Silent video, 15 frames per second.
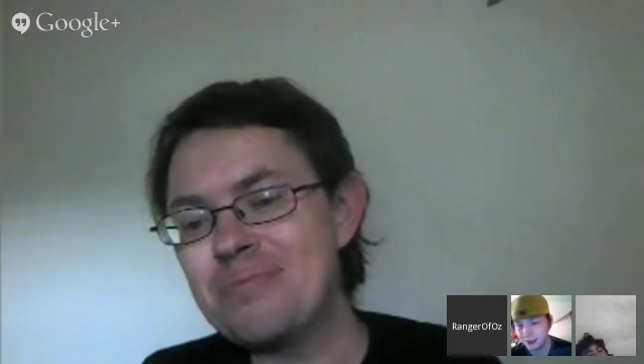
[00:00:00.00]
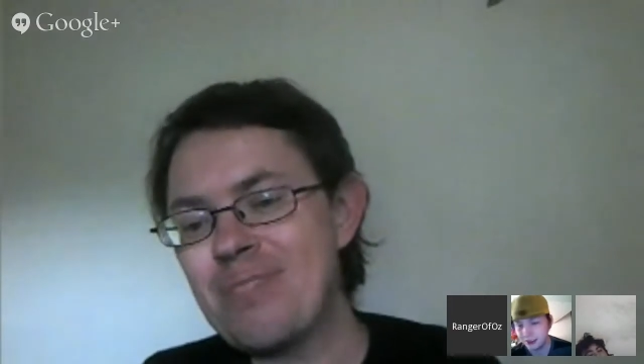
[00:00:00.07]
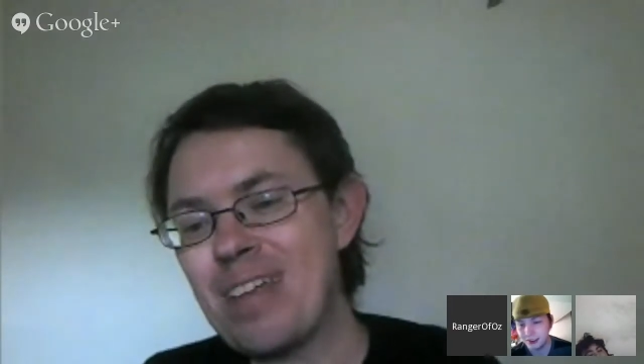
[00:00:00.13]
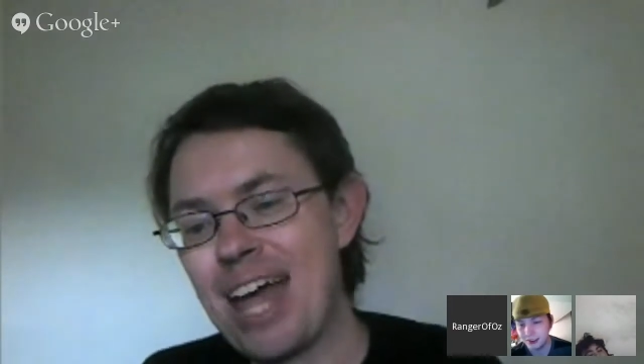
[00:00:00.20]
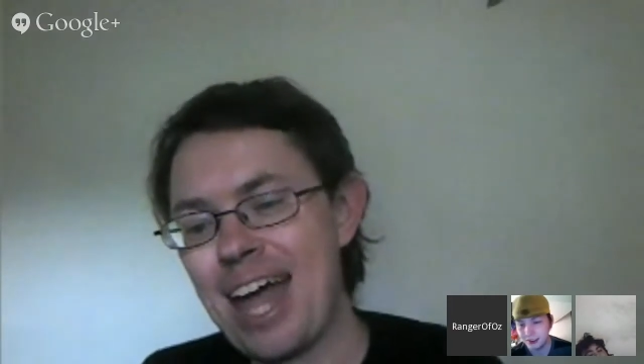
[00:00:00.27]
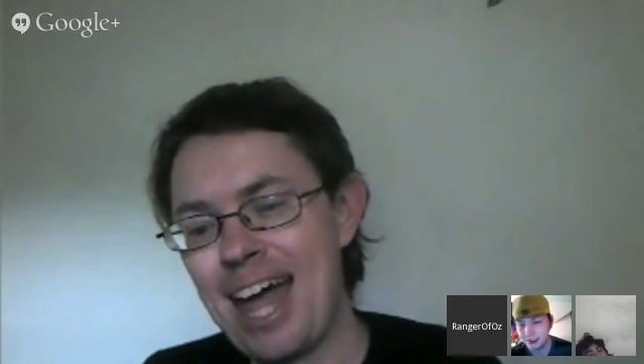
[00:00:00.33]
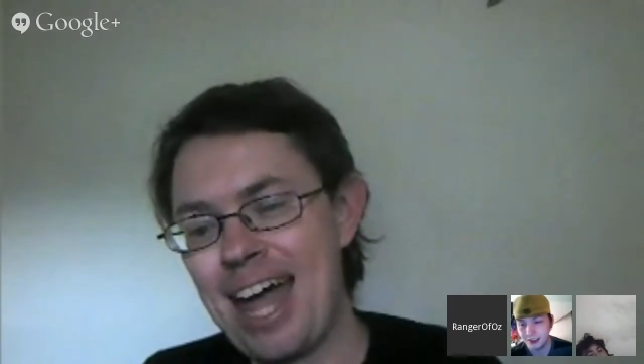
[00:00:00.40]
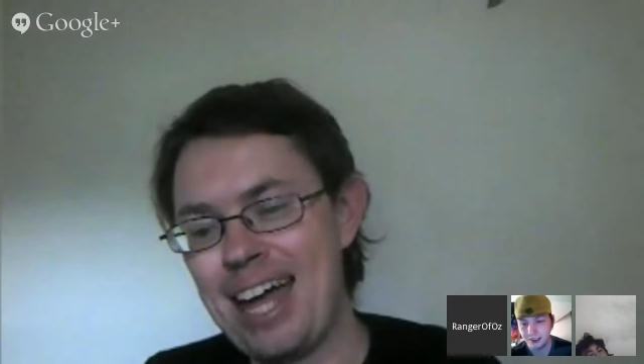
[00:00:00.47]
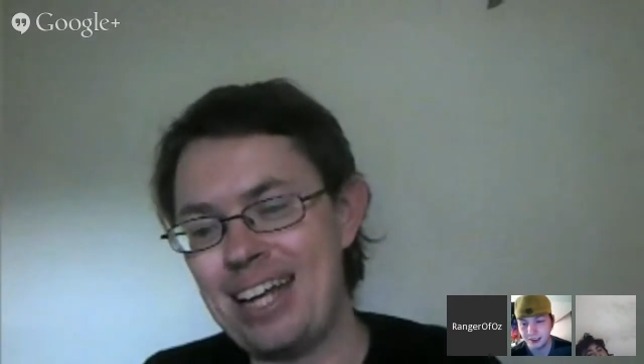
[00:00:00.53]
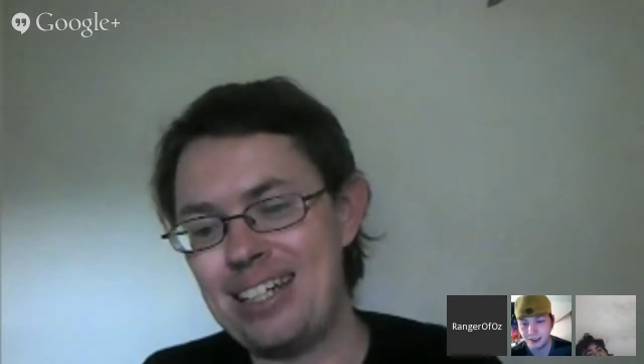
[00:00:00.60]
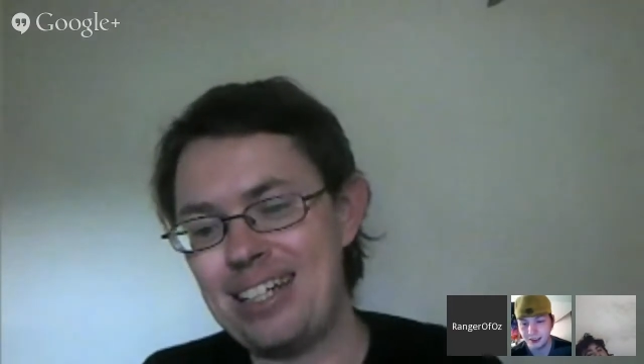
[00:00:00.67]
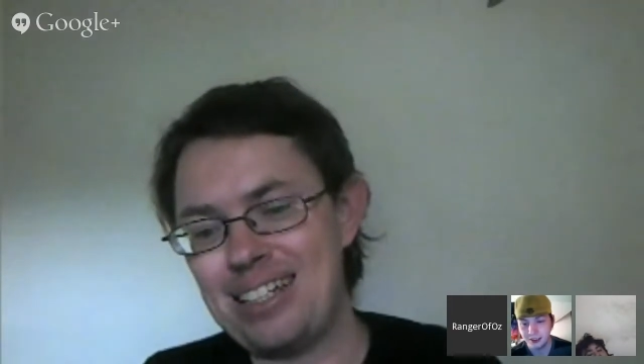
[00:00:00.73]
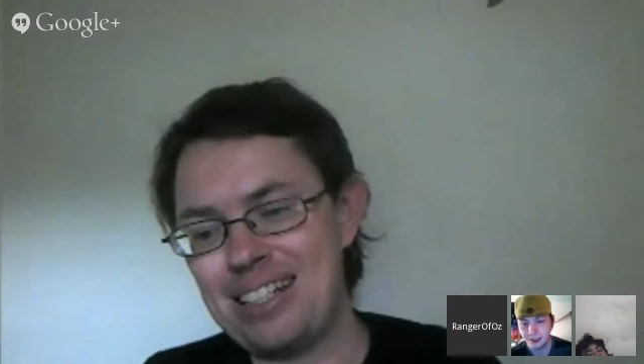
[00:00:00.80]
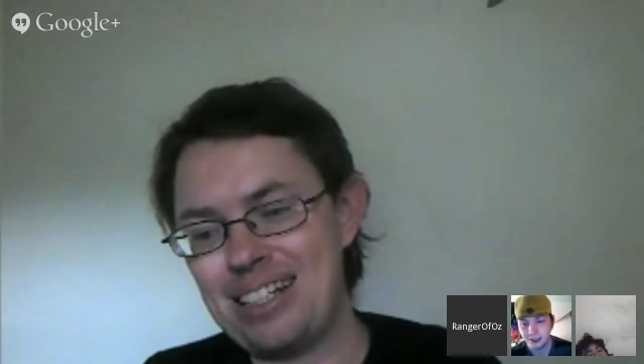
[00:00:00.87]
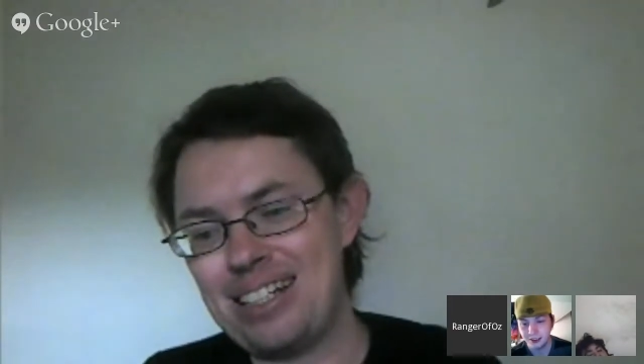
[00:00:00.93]
No
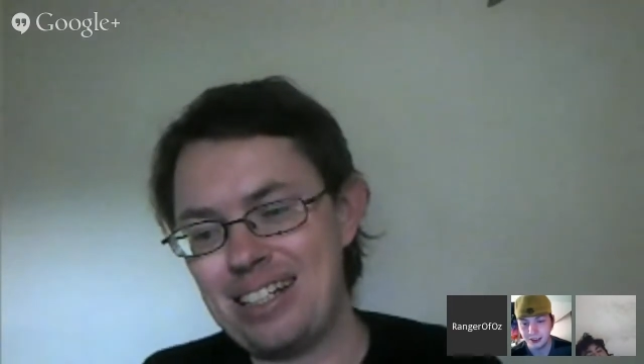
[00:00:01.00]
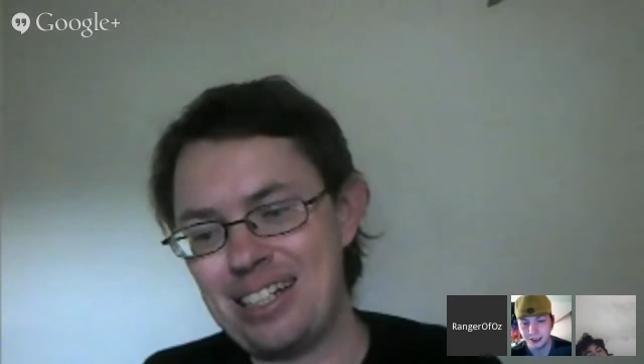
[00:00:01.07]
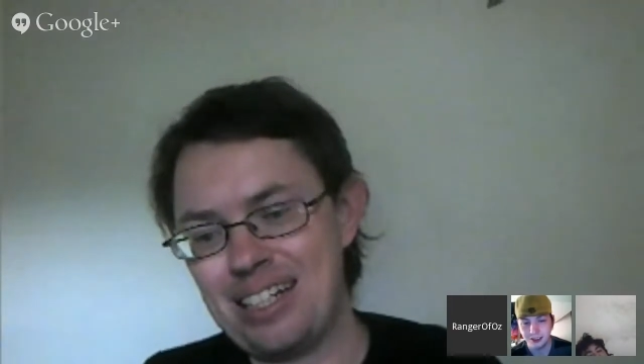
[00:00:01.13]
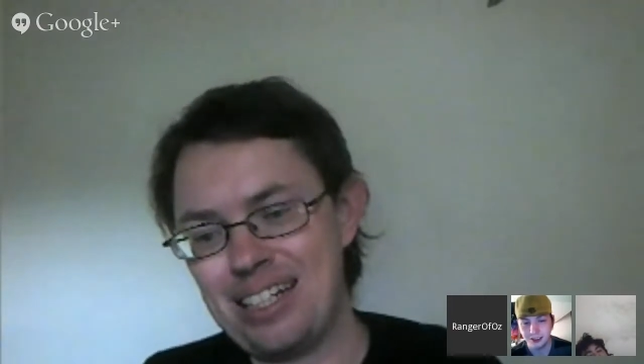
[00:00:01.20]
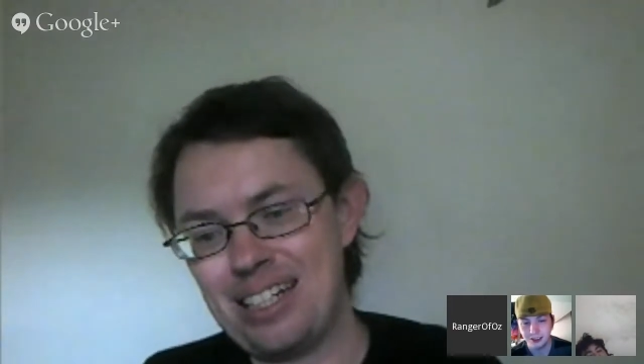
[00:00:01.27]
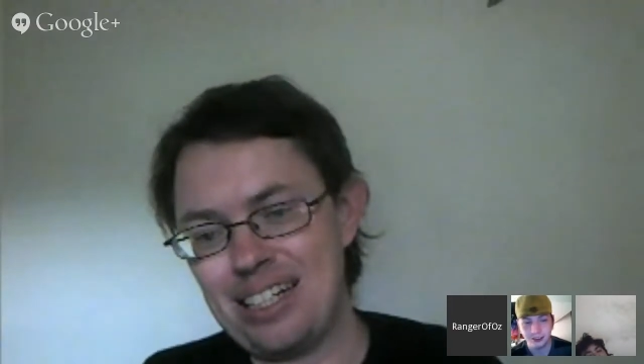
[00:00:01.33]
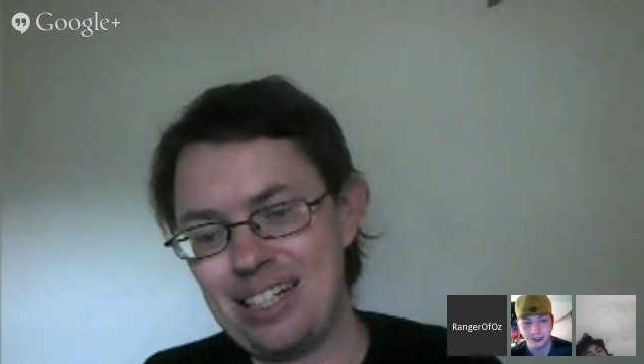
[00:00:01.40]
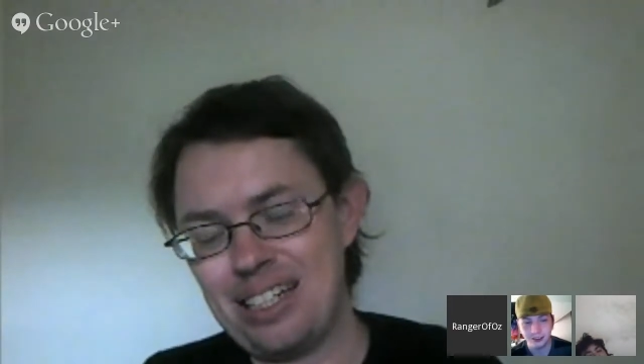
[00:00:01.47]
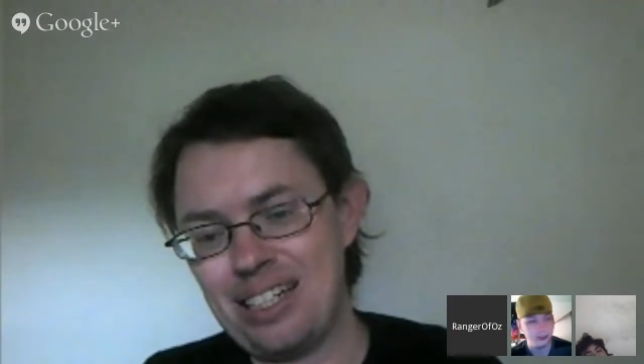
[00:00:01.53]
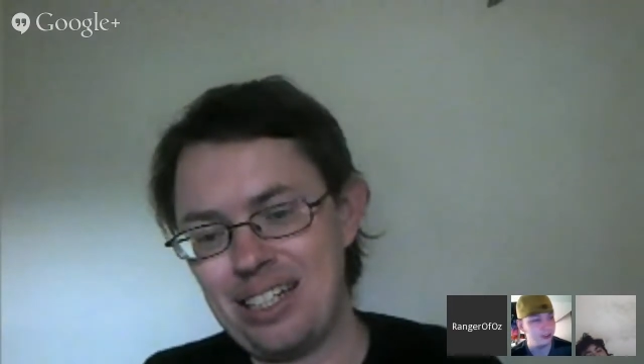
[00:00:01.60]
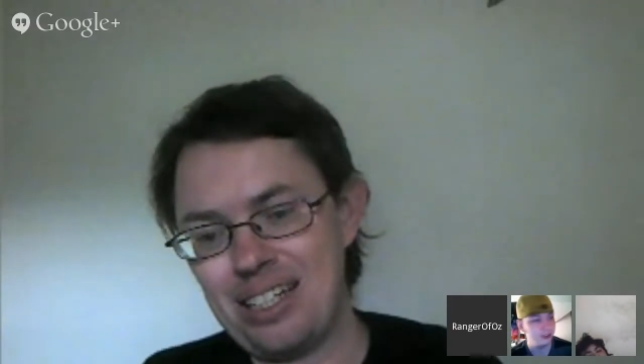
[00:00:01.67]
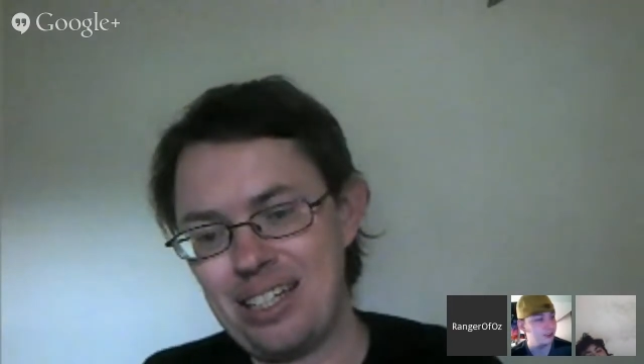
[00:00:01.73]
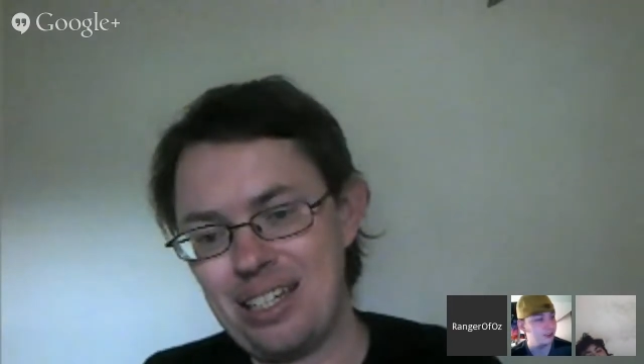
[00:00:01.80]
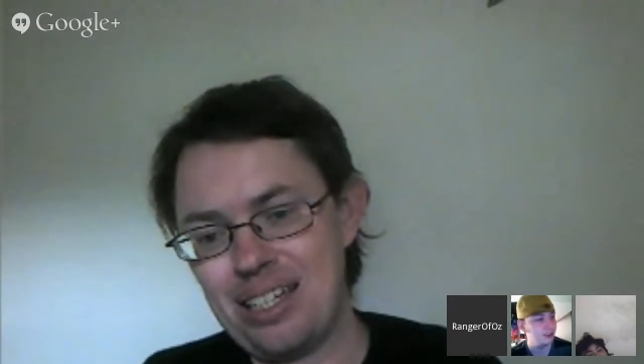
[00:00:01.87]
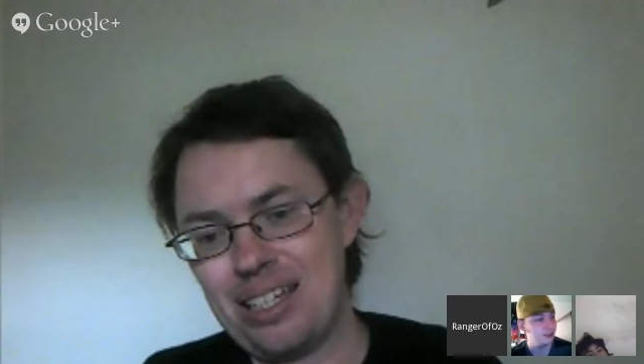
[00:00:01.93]
comics news? You
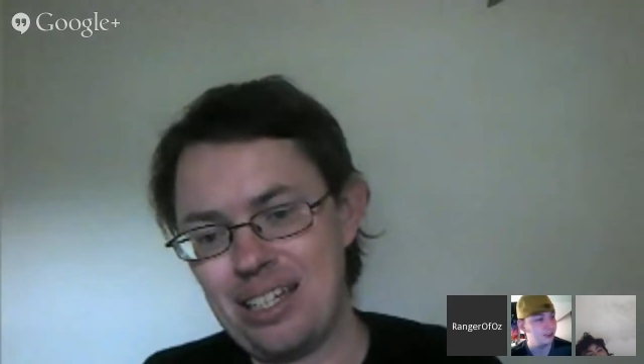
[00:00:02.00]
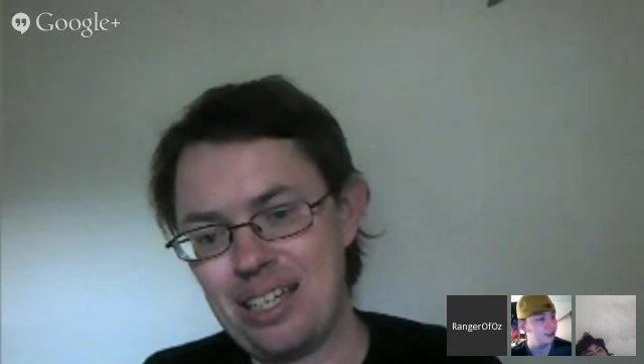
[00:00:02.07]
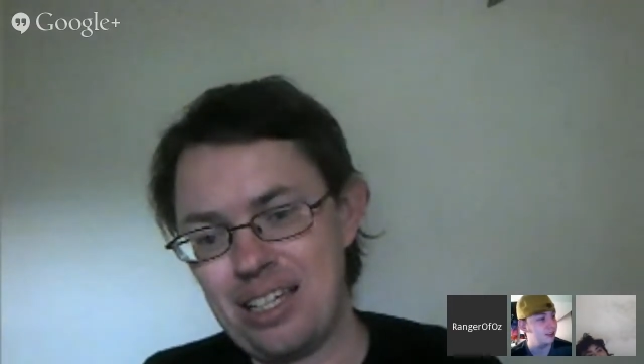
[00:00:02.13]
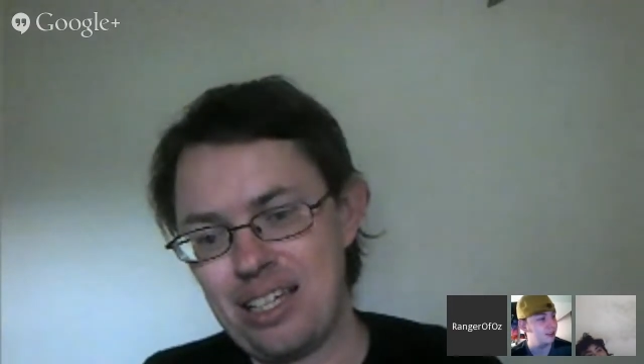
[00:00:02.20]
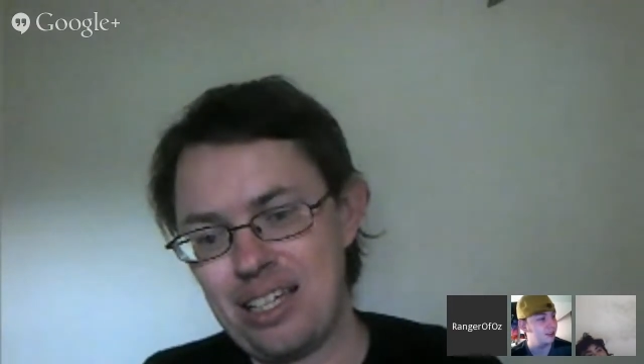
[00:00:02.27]
don't do the